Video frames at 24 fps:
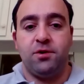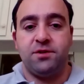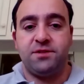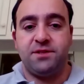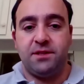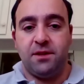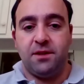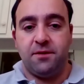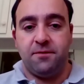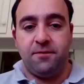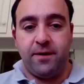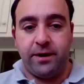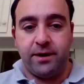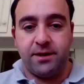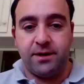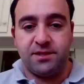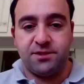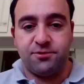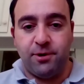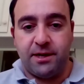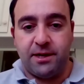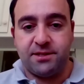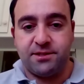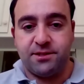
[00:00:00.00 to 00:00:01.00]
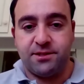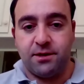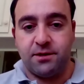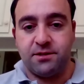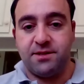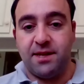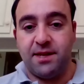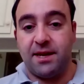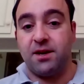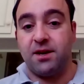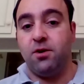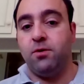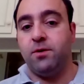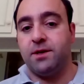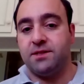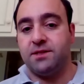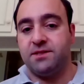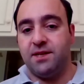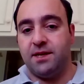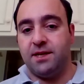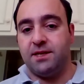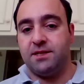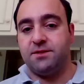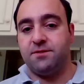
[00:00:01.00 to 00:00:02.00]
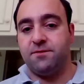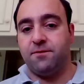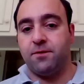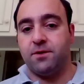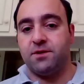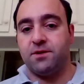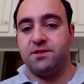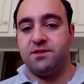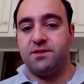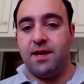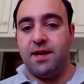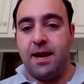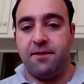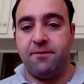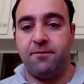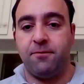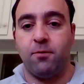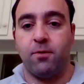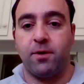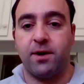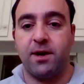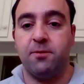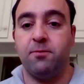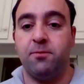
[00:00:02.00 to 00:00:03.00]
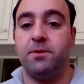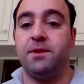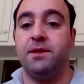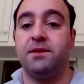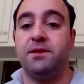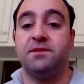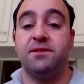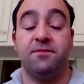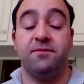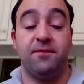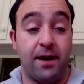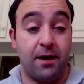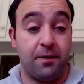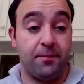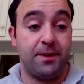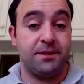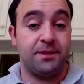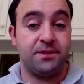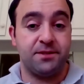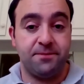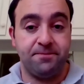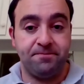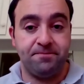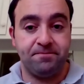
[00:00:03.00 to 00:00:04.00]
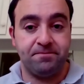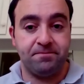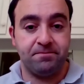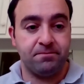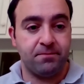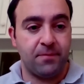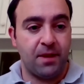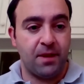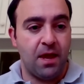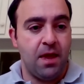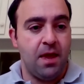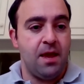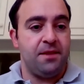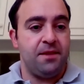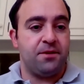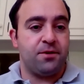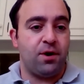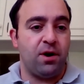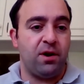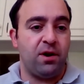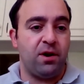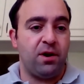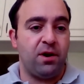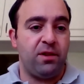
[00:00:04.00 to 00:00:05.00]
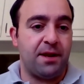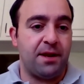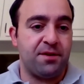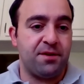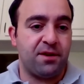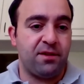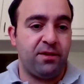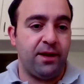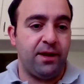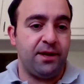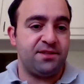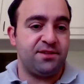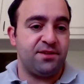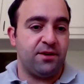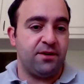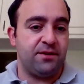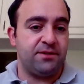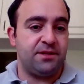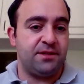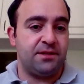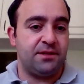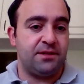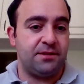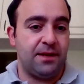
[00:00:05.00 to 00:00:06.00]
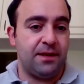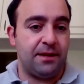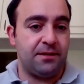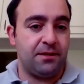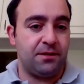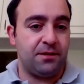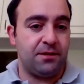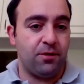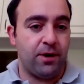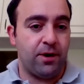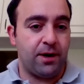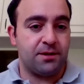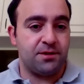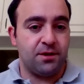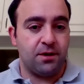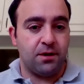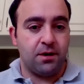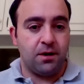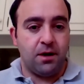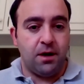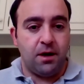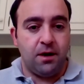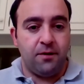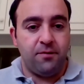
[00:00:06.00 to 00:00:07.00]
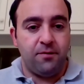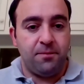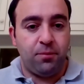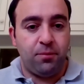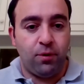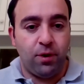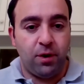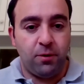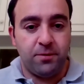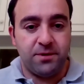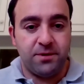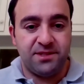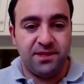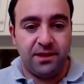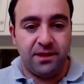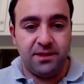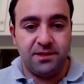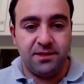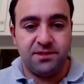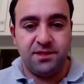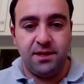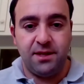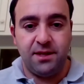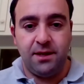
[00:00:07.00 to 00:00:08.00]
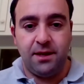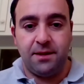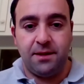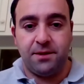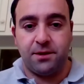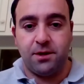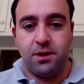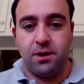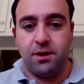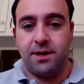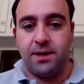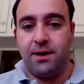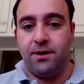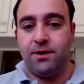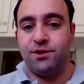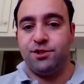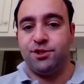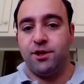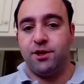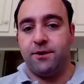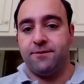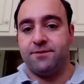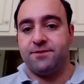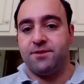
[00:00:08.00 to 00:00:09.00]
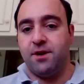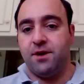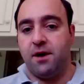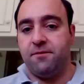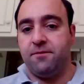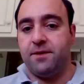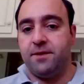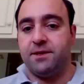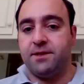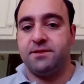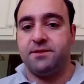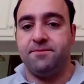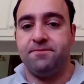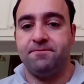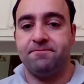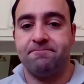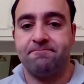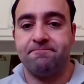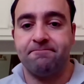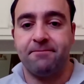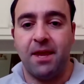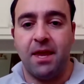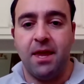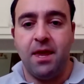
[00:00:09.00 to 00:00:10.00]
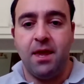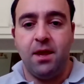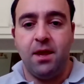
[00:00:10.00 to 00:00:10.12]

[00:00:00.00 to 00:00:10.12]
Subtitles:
after noticing the various stressors that coexist for staff working with these environments. Currently, Dr. Clay serves as the Director of Employee Resiliency at the Cook County Sheriff's Office.